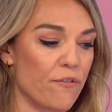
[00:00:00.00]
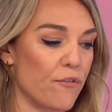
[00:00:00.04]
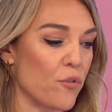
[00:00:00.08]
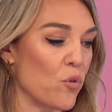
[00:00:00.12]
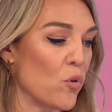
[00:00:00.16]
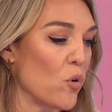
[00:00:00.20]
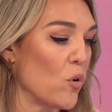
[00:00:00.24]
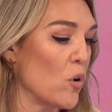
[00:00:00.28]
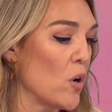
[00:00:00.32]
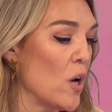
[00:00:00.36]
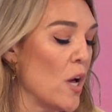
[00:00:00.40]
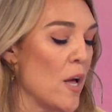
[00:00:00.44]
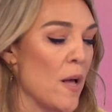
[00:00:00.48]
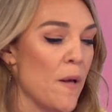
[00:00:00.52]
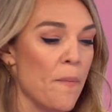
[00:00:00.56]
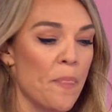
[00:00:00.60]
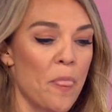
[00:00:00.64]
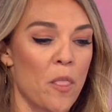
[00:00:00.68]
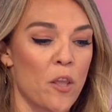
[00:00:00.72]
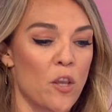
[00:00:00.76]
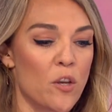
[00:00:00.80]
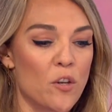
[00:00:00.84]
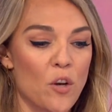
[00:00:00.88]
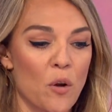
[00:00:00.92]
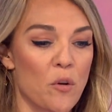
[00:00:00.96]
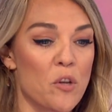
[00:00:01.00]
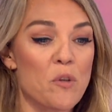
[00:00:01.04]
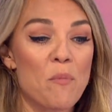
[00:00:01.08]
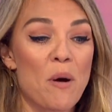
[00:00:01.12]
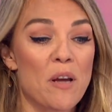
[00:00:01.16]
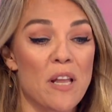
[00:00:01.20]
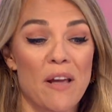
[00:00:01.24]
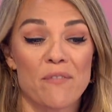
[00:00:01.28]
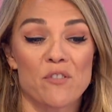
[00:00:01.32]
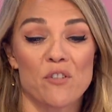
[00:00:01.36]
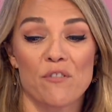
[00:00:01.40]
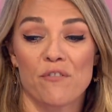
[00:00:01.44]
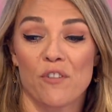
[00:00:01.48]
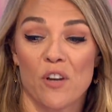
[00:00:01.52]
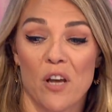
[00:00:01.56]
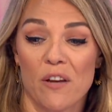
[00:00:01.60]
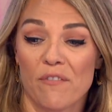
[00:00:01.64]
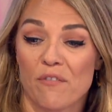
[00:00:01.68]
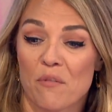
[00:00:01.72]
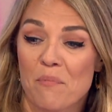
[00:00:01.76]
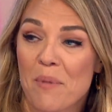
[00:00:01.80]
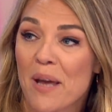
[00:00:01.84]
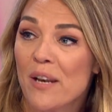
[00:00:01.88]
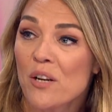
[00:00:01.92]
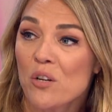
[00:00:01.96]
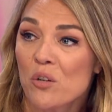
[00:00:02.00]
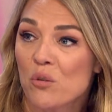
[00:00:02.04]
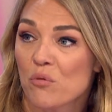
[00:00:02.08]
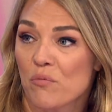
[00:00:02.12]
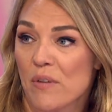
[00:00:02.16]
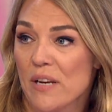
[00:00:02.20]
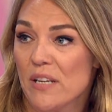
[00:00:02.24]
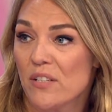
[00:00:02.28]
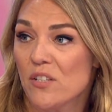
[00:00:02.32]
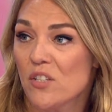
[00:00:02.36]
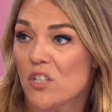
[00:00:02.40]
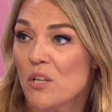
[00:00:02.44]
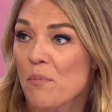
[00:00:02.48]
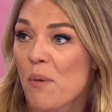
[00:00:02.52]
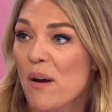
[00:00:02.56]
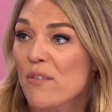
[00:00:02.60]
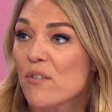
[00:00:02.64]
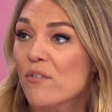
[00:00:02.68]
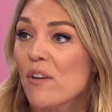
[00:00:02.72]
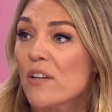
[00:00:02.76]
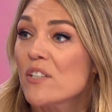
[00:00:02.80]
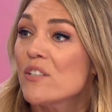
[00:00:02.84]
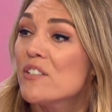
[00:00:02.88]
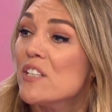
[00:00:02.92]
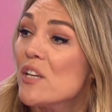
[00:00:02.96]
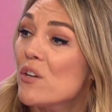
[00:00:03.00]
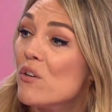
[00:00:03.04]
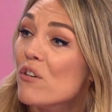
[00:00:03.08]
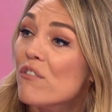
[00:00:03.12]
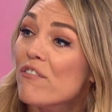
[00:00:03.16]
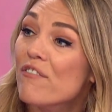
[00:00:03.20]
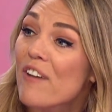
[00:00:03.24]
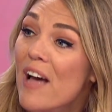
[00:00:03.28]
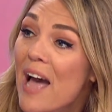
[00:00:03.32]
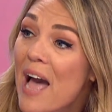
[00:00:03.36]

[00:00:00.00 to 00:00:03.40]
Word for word: for you know, you might have to fly for medical reasons. You might fly to family.